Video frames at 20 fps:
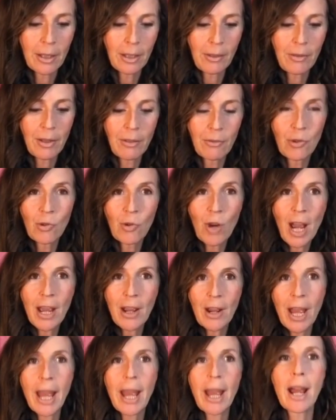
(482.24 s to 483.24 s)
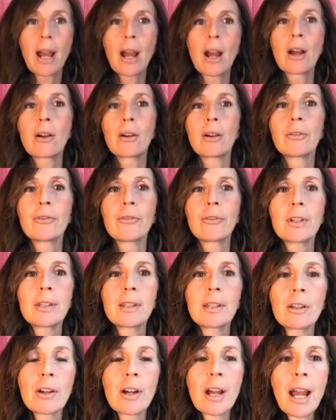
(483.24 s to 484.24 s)
if you have drier hair or
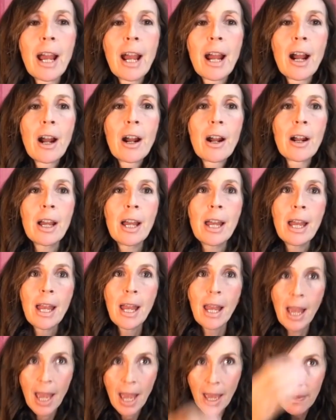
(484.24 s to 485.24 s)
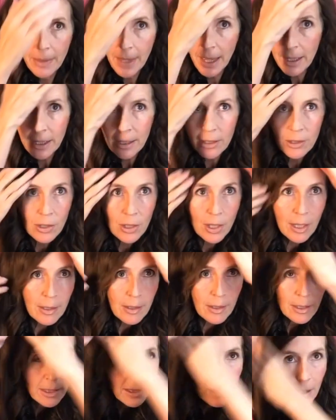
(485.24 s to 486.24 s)
frizzier hair. And then
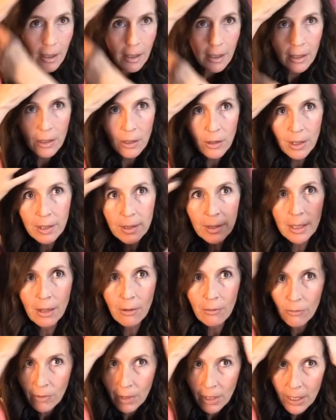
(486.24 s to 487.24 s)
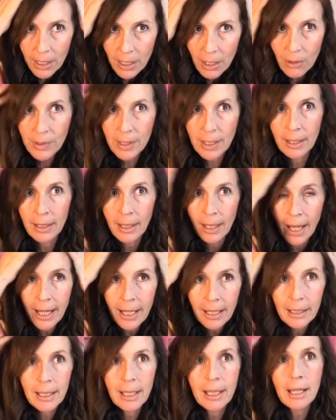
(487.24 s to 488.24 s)
you can see it really goes in
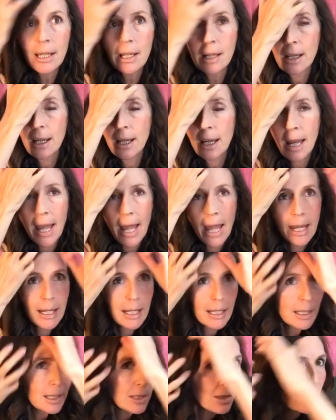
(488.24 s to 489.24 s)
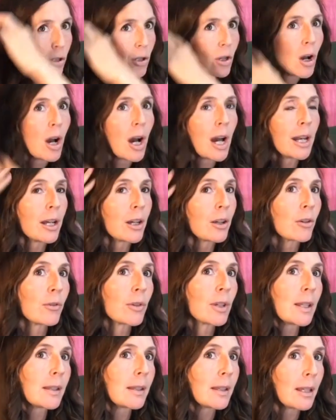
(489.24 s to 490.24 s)
lightly, and it's not a
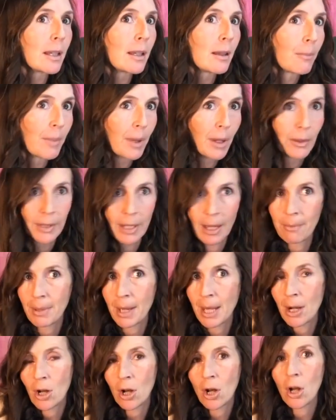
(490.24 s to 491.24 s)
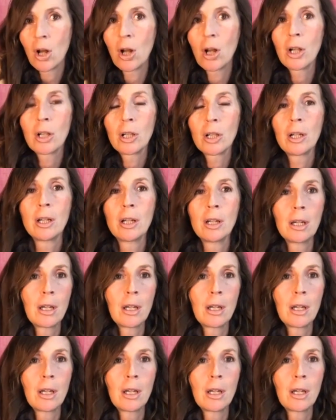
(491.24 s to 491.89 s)
greasy buildup at all.